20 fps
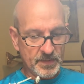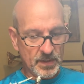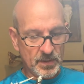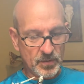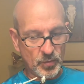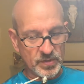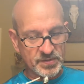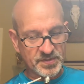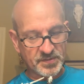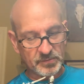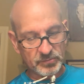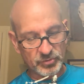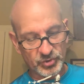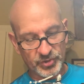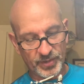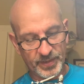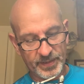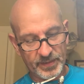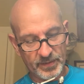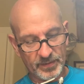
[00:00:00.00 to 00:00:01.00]
crystal
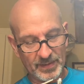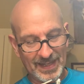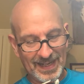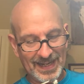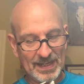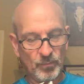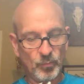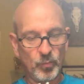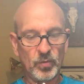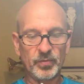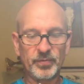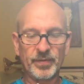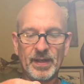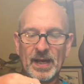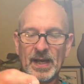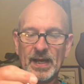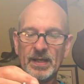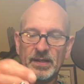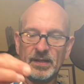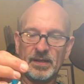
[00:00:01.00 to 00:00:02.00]
chenille, I will
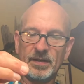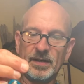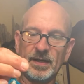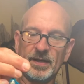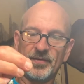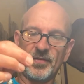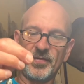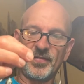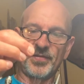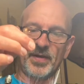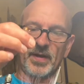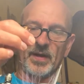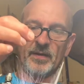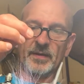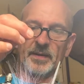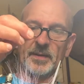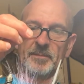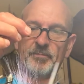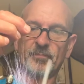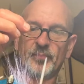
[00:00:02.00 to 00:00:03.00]
not
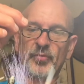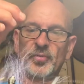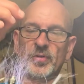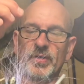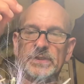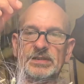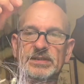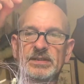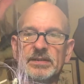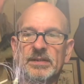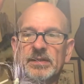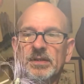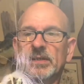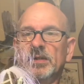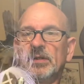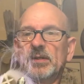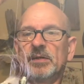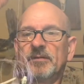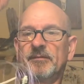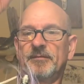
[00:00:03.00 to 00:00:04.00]
necessarily put
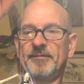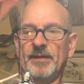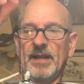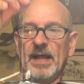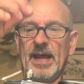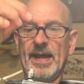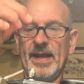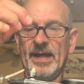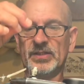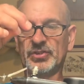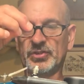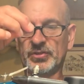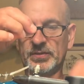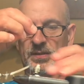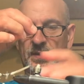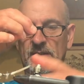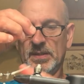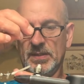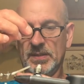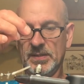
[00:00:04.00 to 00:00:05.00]
flash.
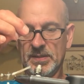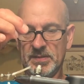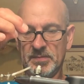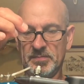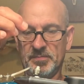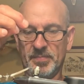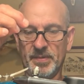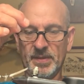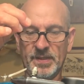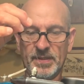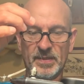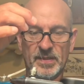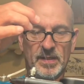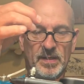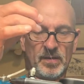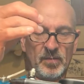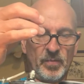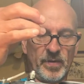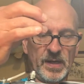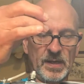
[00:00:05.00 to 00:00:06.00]
But
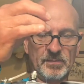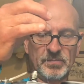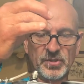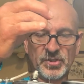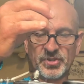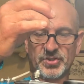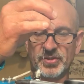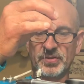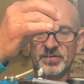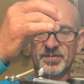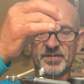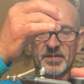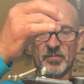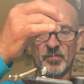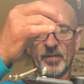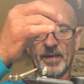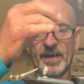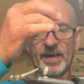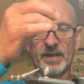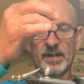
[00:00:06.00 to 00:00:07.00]
when I'm just using
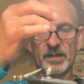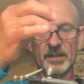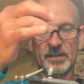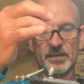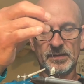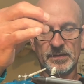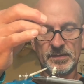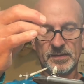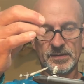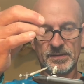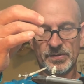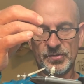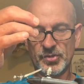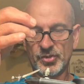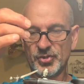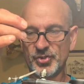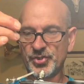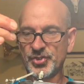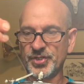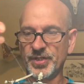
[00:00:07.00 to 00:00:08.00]
regular
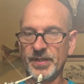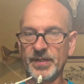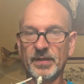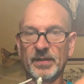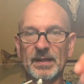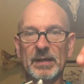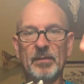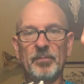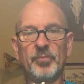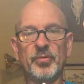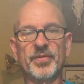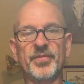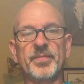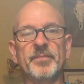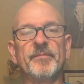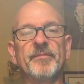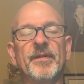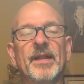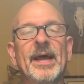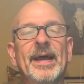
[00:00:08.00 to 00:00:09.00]
chenille, I'll put
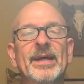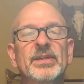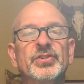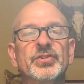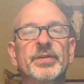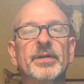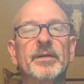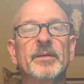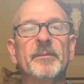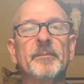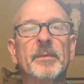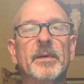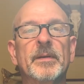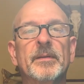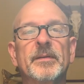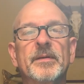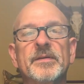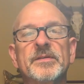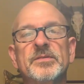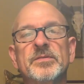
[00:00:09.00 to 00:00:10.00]
some flash in like
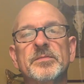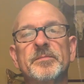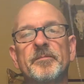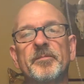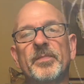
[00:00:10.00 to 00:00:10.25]
this.